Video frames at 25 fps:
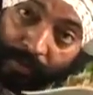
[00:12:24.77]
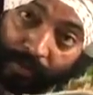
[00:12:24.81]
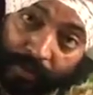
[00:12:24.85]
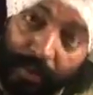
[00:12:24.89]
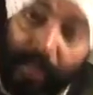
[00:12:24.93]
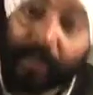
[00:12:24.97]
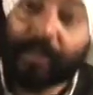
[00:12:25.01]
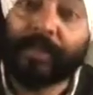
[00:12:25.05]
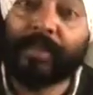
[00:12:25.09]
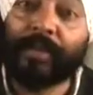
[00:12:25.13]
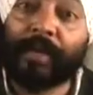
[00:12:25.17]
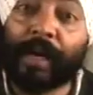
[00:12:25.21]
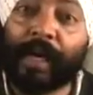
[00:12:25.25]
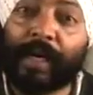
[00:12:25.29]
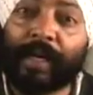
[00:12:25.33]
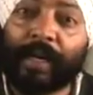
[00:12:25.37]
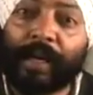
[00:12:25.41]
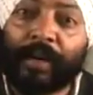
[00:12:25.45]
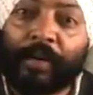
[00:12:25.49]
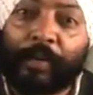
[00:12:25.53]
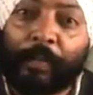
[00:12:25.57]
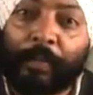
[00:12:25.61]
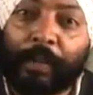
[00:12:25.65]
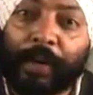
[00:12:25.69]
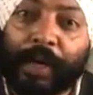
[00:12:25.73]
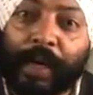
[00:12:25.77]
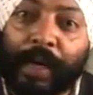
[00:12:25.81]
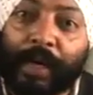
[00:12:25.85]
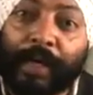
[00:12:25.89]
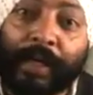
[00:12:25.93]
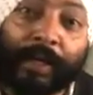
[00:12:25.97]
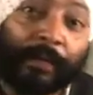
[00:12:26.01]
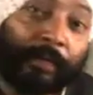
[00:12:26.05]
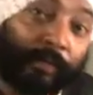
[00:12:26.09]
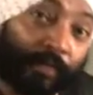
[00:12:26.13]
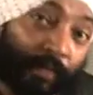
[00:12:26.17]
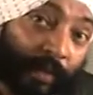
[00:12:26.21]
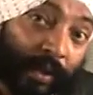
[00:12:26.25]
Just the right kind of
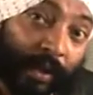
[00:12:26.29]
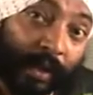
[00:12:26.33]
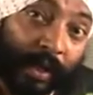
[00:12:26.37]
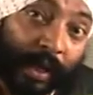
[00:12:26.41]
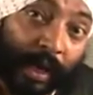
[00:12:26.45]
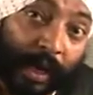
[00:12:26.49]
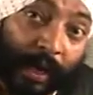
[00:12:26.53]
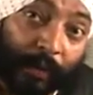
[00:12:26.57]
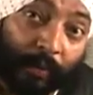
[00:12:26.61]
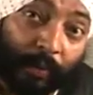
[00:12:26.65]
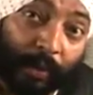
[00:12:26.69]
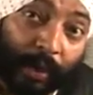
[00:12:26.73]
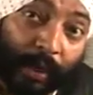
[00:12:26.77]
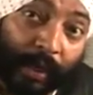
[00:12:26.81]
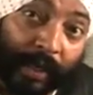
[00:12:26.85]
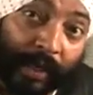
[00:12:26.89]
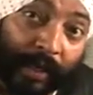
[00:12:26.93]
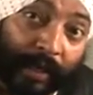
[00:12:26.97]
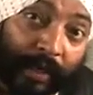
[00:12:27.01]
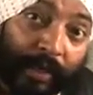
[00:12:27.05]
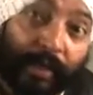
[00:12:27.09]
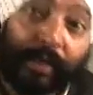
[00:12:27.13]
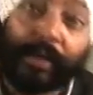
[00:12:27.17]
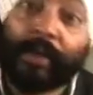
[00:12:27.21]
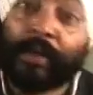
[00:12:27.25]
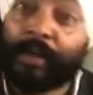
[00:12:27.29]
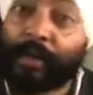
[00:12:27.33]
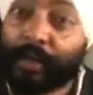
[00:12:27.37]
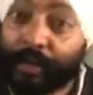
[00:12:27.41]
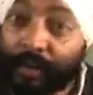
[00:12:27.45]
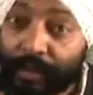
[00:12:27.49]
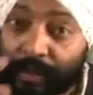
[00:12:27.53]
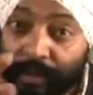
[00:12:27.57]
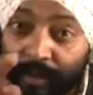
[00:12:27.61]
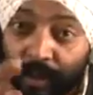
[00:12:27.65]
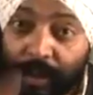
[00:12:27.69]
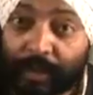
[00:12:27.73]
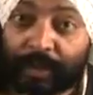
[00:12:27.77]
biryani. I would like it
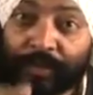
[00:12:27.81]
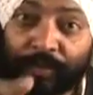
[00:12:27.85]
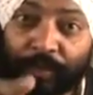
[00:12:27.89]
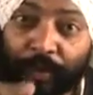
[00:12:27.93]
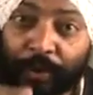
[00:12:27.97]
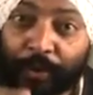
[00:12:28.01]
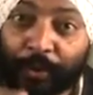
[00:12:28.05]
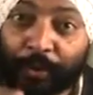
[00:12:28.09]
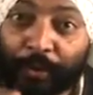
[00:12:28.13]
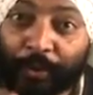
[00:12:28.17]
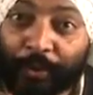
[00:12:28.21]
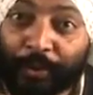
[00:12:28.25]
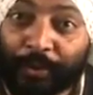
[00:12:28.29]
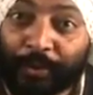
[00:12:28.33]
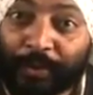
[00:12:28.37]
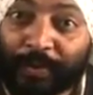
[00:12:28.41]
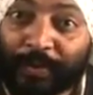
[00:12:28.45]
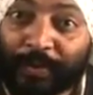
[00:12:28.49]
just for you.